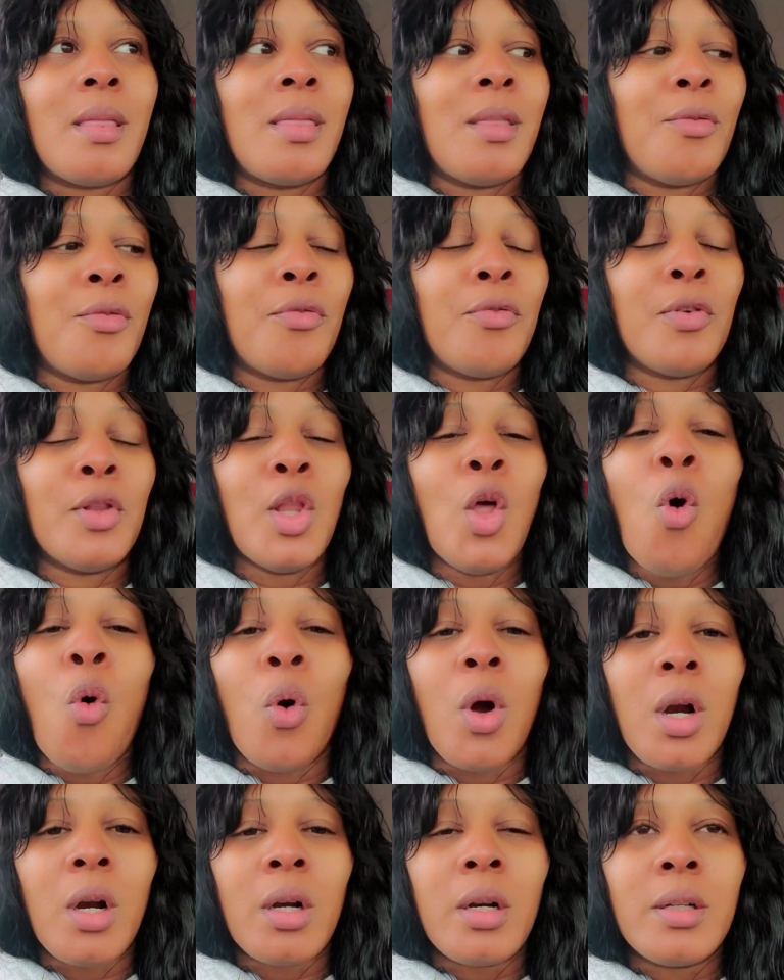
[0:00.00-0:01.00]
the
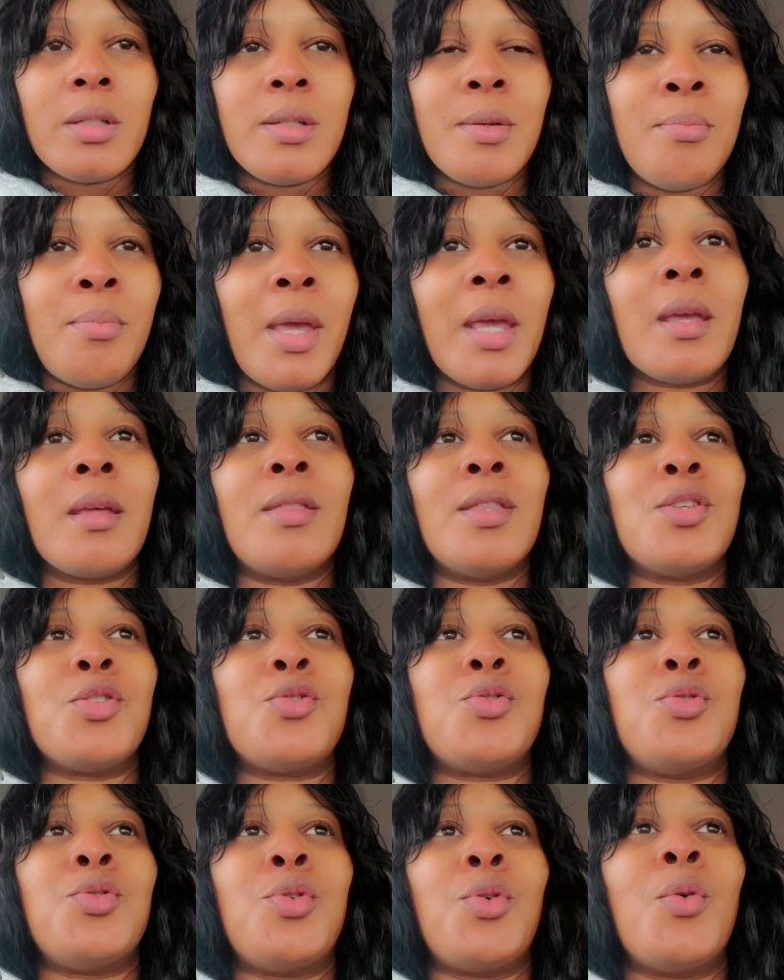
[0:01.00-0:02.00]
floor, making
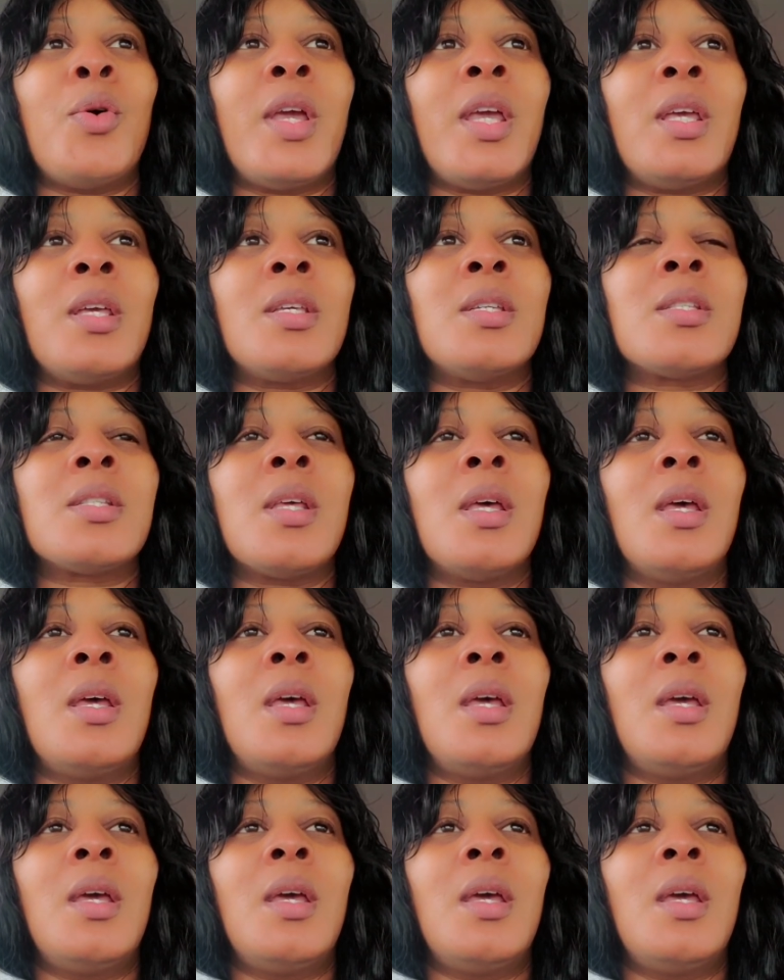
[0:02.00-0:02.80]
this noise.